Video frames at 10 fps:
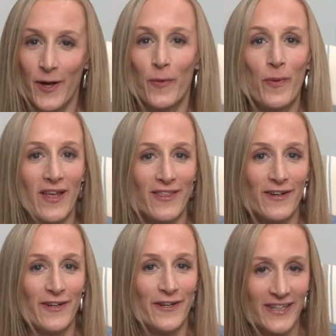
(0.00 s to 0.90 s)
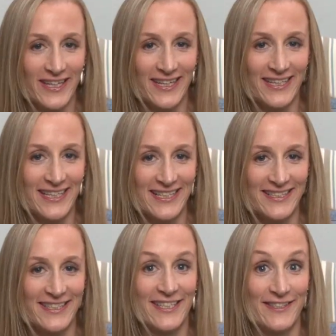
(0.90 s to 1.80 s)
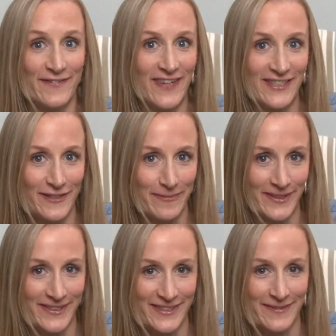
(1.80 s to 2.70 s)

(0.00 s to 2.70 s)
whether her kid eats his vegetables.